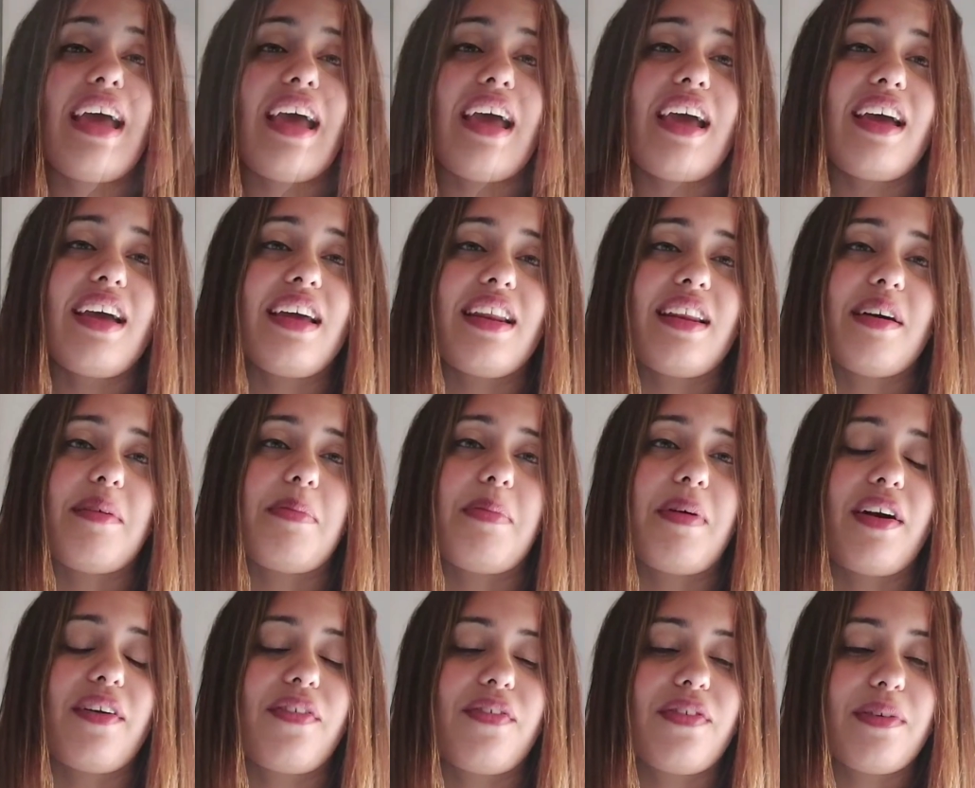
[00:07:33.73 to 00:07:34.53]
And
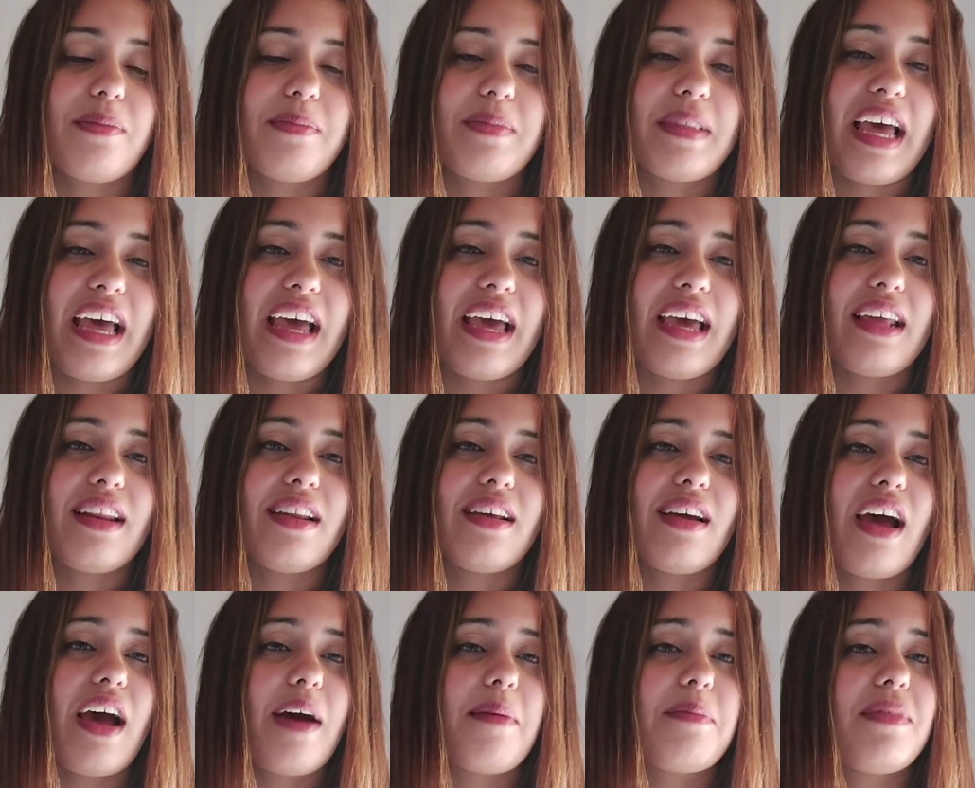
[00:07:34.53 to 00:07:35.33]
apart from
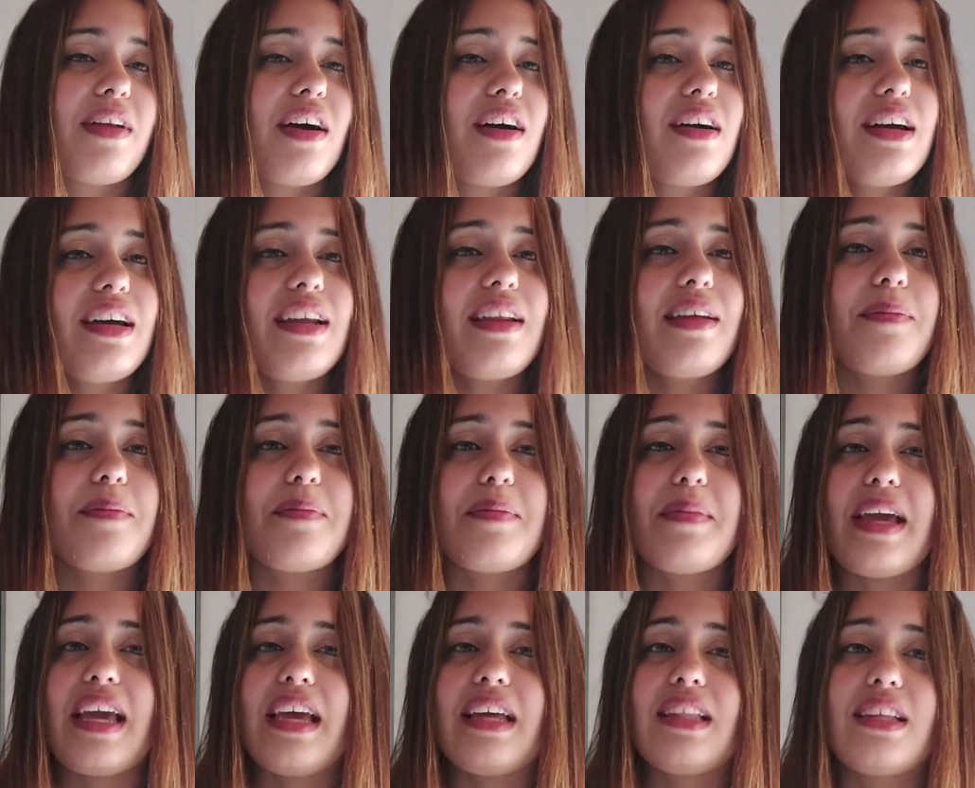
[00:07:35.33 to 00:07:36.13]
that, I'm not gonna
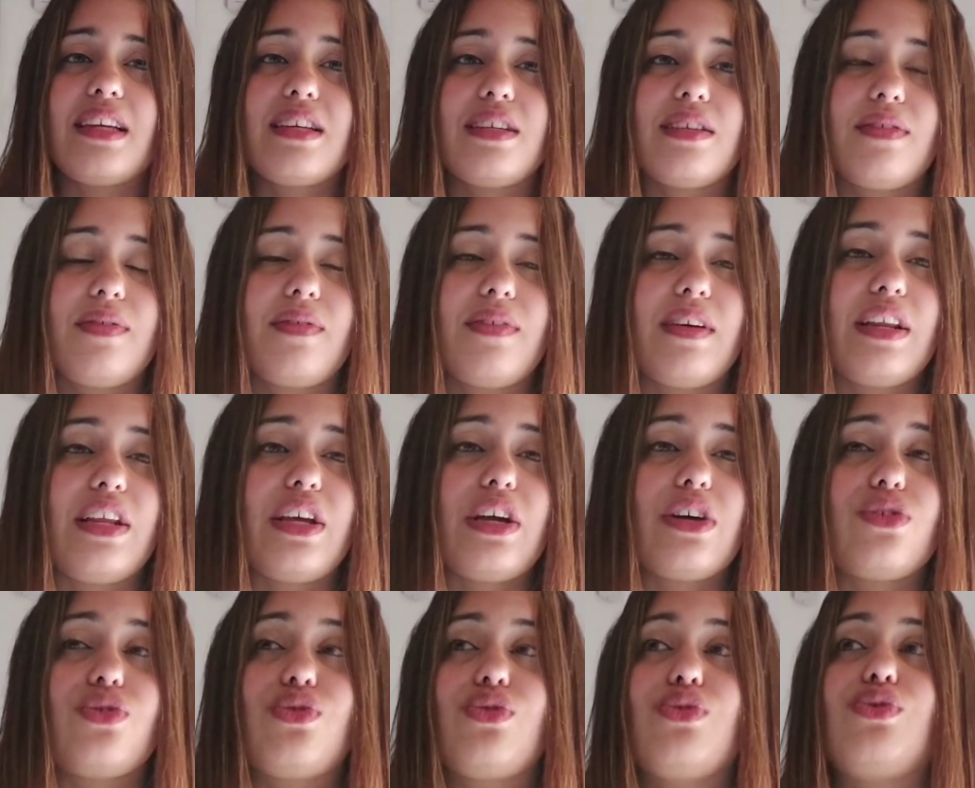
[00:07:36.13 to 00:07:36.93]
make this
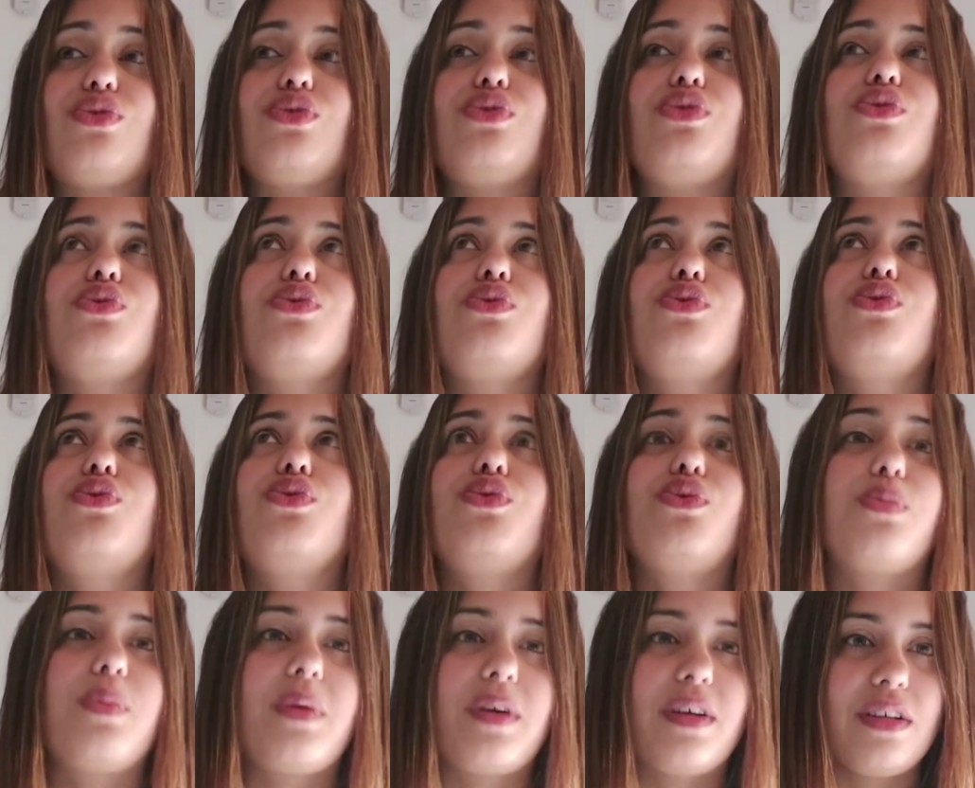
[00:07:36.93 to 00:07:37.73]
video
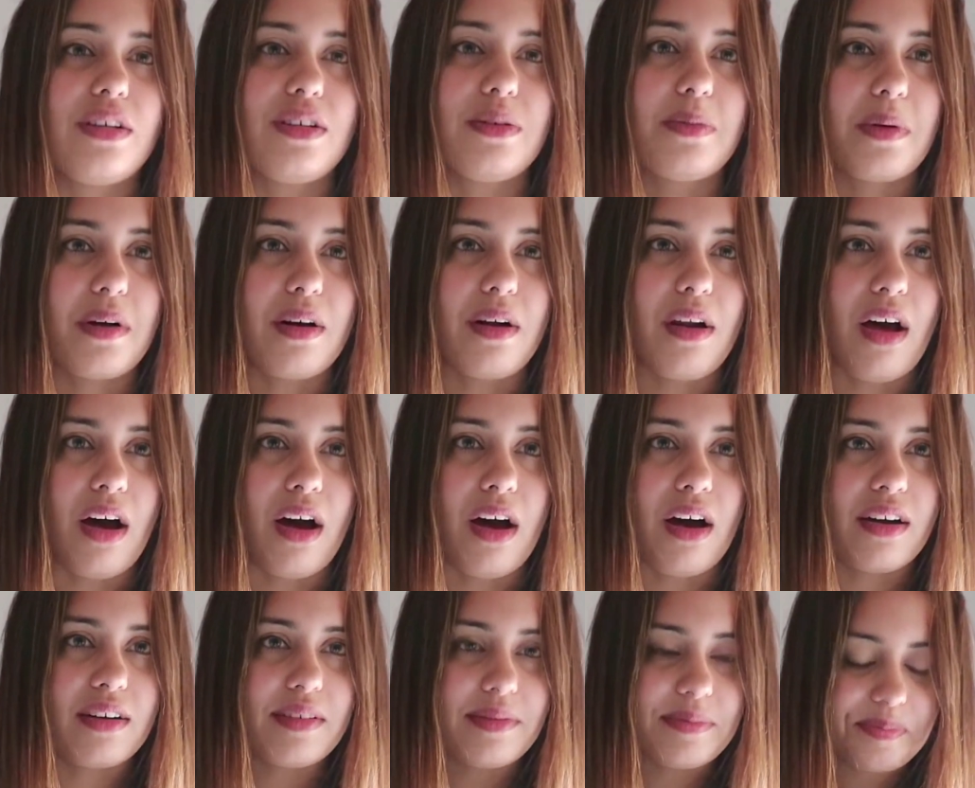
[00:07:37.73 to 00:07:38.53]
super duper
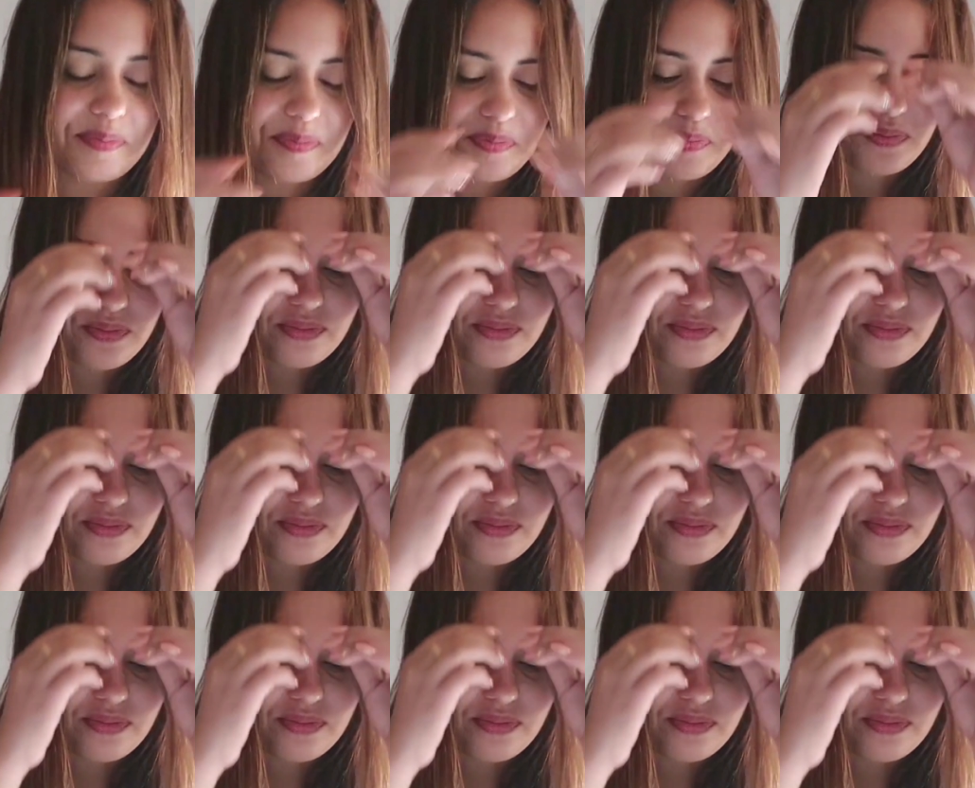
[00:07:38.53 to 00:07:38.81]
long.